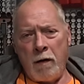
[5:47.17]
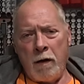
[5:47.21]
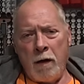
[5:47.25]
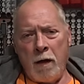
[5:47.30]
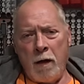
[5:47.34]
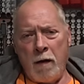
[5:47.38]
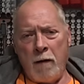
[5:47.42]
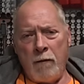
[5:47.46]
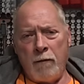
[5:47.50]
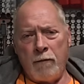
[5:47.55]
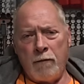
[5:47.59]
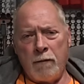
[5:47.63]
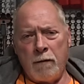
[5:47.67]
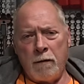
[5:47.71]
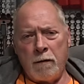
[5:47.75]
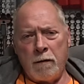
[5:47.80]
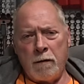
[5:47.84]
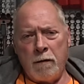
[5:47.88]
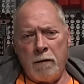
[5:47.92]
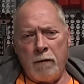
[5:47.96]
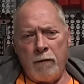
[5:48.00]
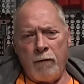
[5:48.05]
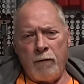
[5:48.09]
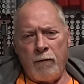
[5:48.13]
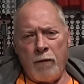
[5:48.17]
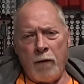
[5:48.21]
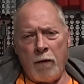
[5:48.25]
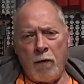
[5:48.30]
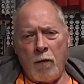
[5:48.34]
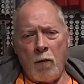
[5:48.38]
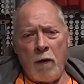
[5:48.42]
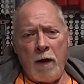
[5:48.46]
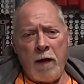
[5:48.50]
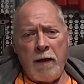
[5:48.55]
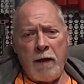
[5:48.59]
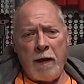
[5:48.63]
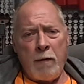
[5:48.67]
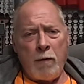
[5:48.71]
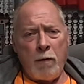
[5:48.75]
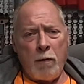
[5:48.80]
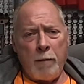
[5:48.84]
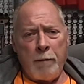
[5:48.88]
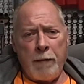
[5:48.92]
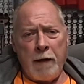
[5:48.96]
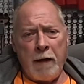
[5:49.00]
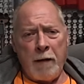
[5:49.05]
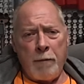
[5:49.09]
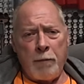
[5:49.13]
enough for the way they were
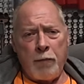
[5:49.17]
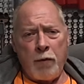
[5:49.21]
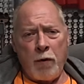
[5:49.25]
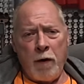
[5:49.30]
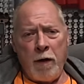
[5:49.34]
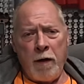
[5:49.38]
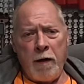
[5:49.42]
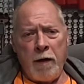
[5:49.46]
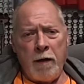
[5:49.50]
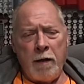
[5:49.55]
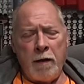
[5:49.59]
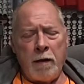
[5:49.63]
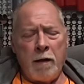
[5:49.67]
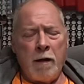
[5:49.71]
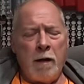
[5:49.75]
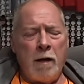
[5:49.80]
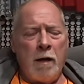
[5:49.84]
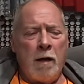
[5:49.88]
being printed.